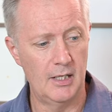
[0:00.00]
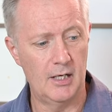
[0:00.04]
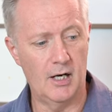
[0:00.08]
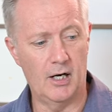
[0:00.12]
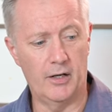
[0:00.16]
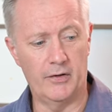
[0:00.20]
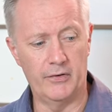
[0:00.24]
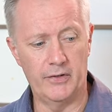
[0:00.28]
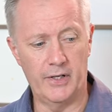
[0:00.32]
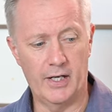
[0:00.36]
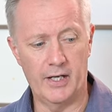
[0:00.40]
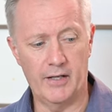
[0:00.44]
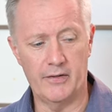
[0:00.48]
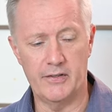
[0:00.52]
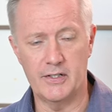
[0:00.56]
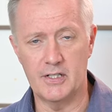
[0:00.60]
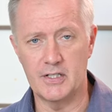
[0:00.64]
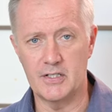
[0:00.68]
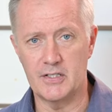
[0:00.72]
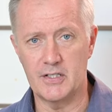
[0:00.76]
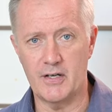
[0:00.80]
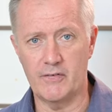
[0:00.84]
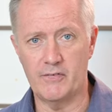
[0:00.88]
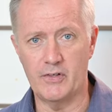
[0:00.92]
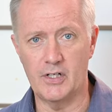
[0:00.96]
On the
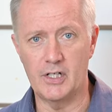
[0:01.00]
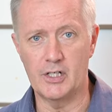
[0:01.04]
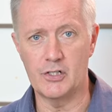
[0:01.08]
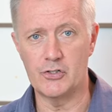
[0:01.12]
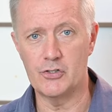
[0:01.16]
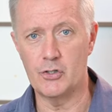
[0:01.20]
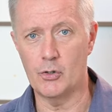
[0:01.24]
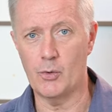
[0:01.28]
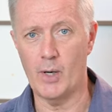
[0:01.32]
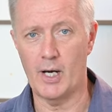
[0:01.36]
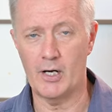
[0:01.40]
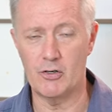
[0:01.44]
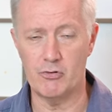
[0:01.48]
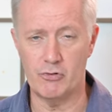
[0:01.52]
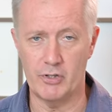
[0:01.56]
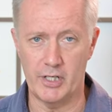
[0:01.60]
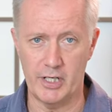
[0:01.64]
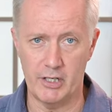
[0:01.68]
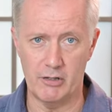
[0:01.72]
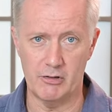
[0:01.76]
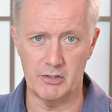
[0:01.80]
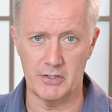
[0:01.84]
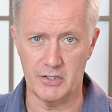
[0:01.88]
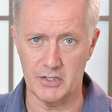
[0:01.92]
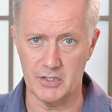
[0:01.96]
70-200
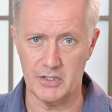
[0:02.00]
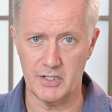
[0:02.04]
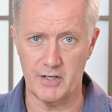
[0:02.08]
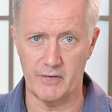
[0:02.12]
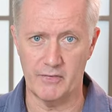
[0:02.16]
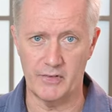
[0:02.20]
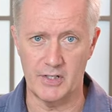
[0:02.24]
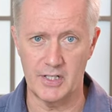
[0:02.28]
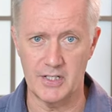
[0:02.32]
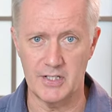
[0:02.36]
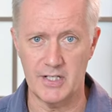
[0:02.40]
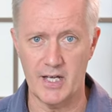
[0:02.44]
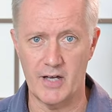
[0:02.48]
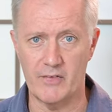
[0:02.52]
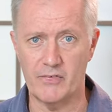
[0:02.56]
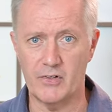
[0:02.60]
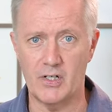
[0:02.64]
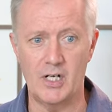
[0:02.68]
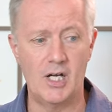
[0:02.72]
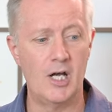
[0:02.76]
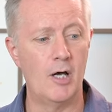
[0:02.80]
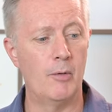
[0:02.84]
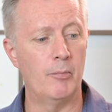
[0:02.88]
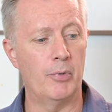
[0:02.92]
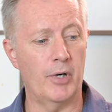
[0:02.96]
here, it's a
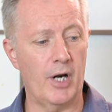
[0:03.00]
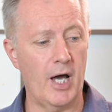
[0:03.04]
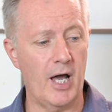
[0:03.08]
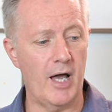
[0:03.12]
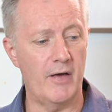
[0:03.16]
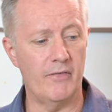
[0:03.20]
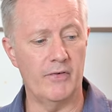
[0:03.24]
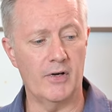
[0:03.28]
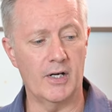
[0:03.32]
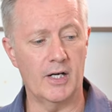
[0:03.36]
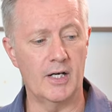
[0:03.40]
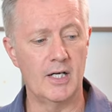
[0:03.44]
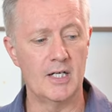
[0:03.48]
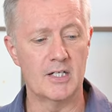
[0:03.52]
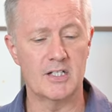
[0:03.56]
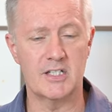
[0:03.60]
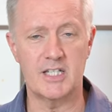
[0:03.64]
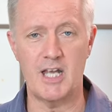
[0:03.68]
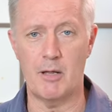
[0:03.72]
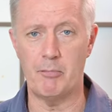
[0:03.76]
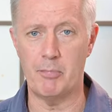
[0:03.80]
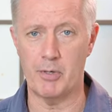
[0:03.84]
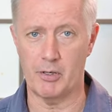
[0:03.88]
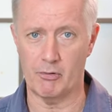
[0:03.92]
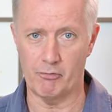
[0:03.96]
77, but I have a
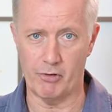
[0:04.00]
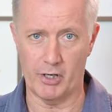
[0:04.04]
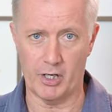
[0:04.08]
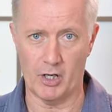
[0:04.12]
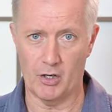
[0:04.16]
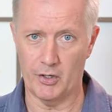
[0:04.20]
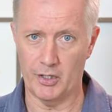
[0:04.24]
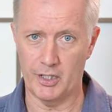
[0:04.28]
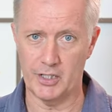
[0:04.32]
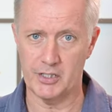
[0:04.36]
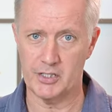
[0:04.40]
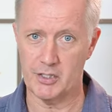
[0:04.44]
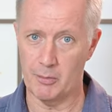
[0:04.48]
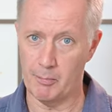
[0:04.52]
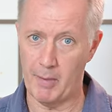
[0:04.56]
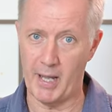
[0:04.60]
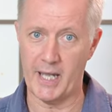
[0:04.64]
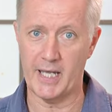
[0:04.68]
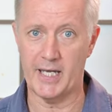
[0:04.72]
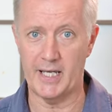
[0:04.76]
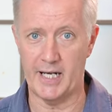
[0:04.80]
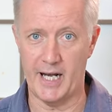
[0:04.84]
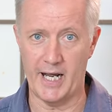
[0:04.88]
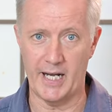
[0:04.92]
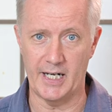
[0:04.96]
stepping ring on it to
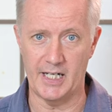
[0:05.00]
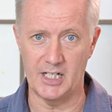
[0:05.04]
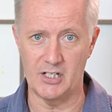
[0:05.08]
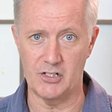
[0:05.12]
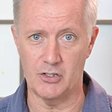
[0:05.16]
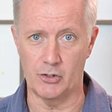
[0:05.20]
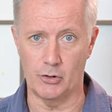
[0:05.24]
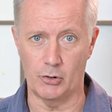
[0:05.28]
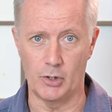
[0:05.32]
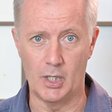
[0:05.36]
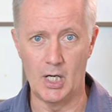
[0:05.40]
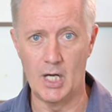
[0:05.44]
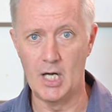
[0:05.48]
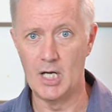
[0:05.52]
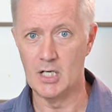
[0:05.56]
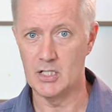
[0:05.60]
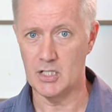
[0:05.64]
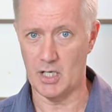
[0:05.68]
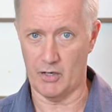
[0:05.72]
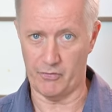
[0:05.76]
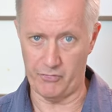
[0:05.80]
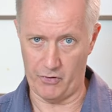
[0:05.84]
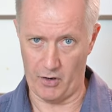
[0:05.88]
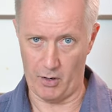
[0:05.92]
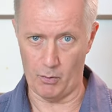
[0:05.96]
make it 82.
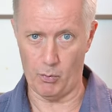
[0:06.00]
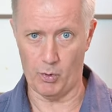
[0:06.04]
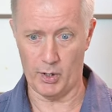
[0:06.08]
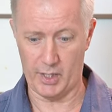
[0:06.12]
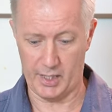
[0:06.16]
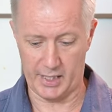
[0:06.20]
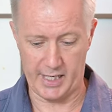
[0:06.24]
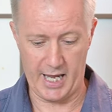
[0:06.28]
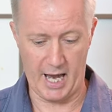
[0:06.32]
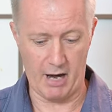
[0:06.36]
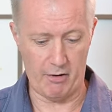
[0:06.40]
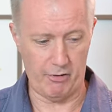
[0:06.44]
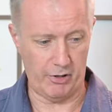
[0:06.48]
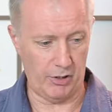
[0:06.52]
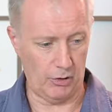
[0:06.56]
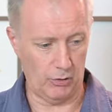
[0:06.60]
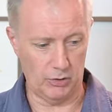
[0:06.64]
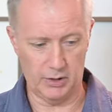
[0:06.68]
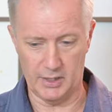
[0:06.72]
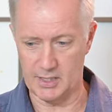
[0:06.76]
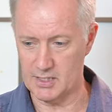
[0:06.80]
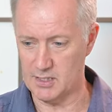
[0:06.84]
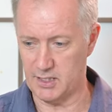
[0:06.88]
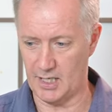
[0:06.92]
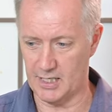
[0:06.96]
So if I want to carry
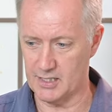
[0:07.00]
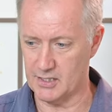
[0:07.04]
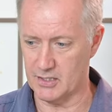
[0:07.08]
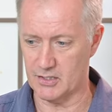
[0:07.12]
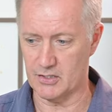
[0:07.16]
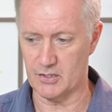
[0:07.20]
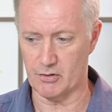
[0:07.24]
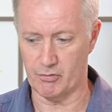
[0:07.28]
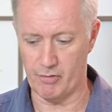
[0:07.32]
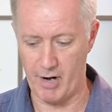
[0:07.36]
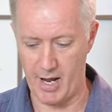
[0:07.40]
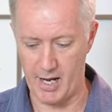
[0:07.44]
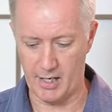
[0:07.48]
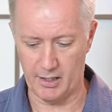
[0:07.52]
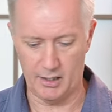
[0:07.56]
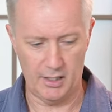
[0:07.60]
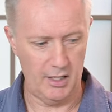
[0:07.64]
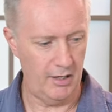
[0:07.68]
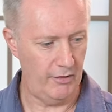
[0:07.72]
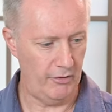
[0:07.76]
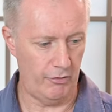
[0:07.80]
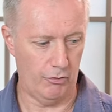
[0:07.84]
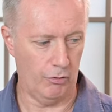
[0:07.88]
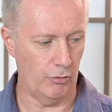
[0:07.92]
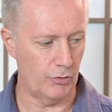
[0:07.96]
all these lenses around,
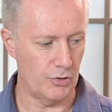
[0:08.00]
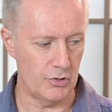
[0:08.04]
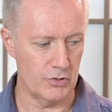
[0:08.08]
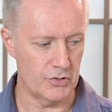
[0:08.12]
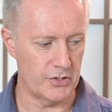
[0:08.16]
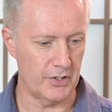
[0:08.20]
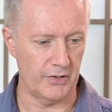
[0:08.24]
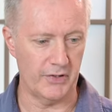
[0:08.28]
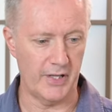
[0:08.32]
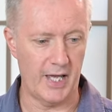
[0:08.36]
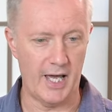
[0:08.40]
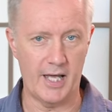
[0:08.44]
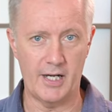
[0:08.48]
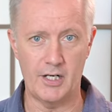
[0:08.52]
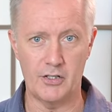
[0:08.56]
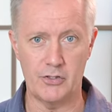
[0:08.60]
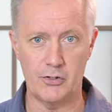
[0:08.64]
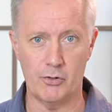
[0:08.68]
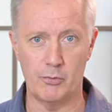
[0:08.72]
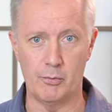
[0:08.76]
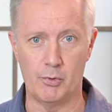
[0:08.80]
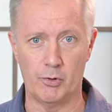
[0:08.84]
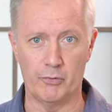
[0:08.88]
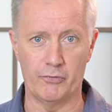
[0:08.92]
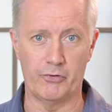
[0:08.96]
they're all using the
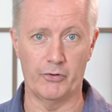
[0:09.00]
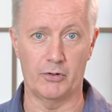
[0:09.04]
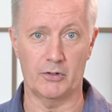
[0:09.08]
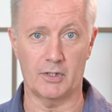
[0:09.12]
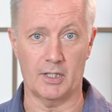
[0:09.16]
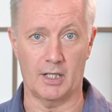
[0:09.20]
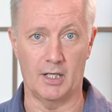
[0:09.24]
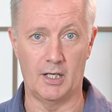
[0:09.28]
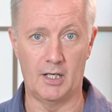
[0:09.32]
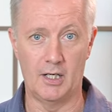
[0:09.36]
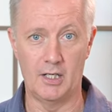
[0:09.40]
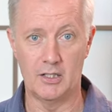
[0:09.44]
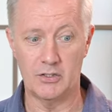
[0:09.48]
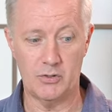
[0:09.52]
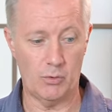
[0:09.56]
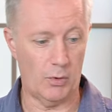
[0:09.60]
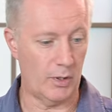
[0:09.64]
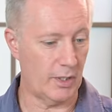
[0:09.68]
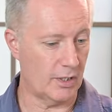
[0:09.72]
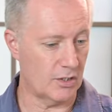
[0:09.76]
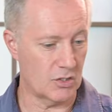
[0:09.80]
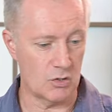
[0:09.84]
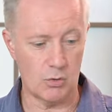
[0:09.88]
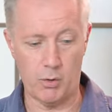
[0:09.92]
82mm filter. So I can